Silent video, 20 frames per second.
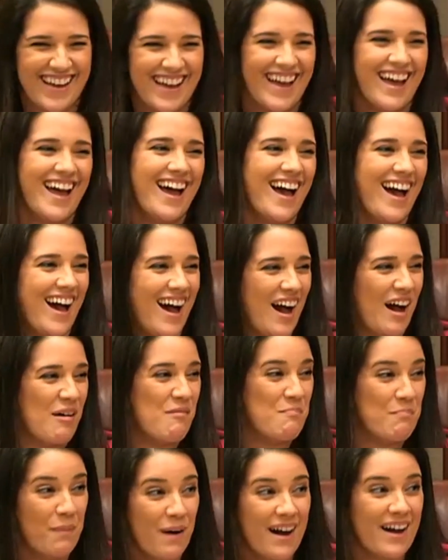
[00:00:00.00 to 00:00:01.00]

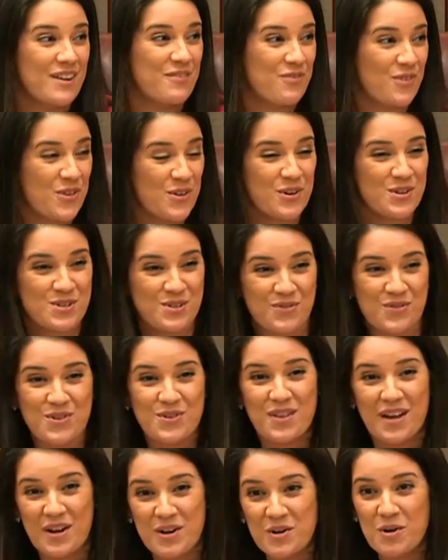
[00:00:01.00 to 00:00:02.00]
But for those of you
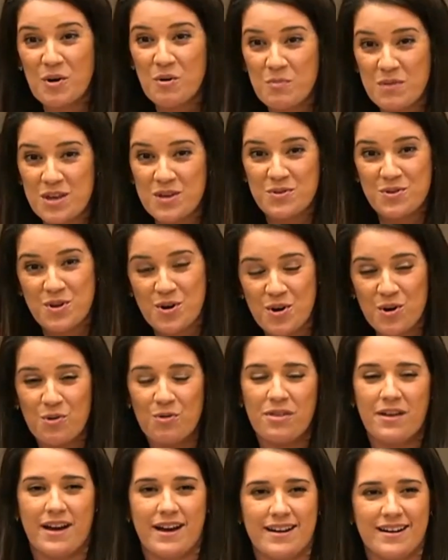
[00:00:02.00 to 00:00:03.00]
that know me, you know
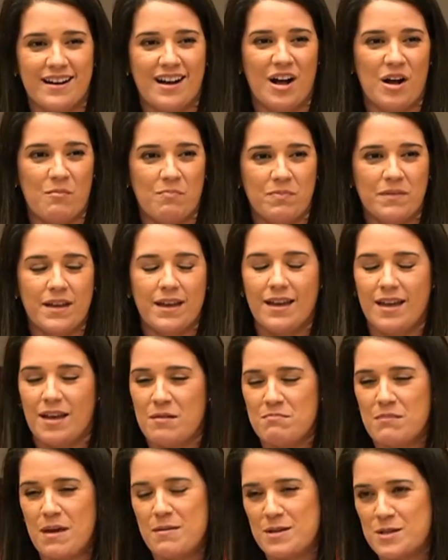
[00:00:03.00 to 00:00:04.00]
that
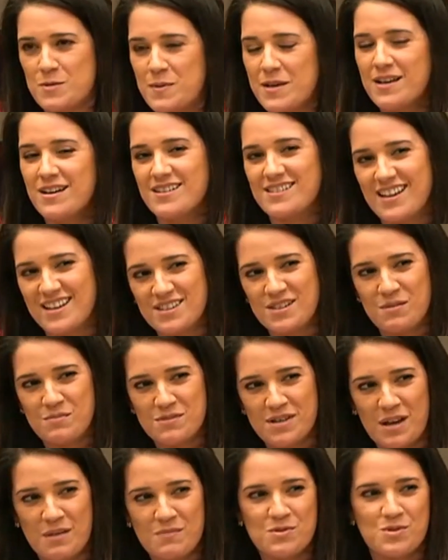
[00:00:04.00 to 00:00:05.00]
maybe it's because I
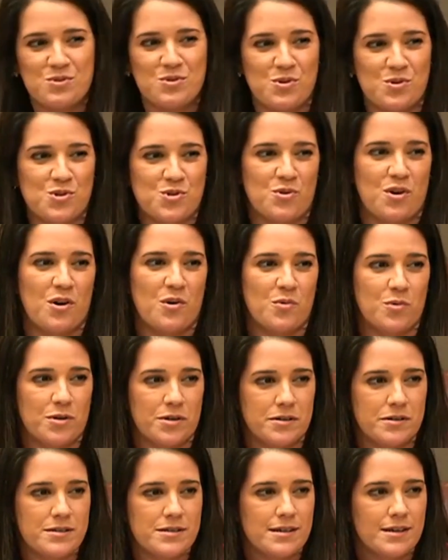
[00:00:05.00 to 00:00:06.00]
sometimes use those strong
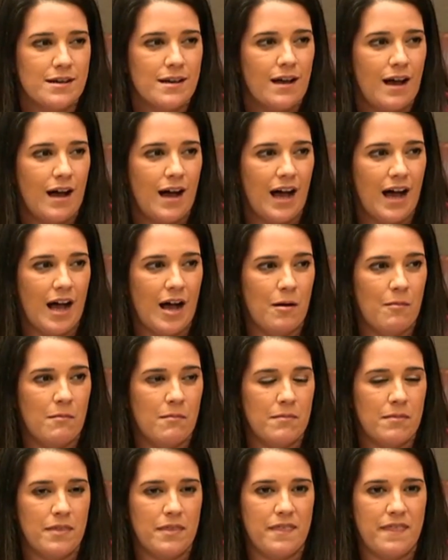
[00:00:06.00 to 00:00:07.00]
words,
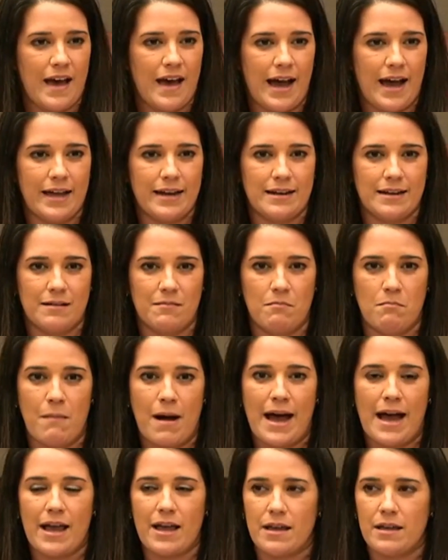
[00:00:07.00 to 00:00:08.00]
that
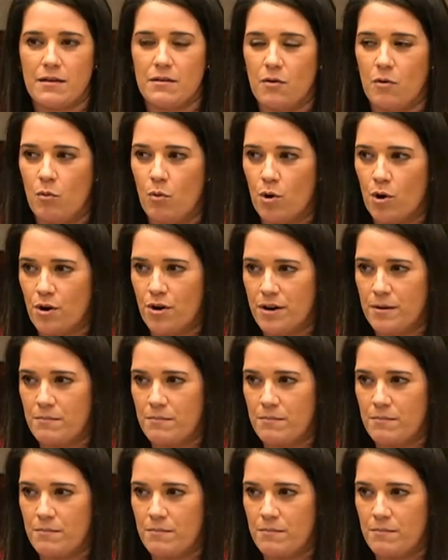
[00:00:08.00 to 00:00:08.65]
my word and my